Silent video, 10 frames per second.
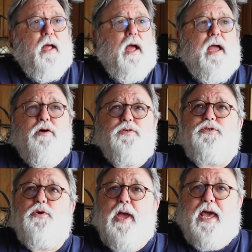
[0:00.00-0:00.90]
I
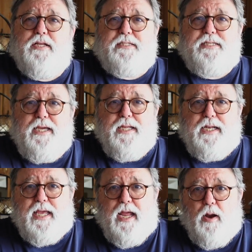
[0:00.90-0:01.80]
also had a
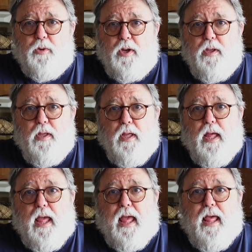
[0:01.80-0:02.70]
second camera,
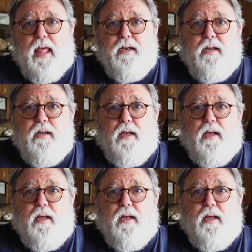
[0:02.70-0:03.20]
and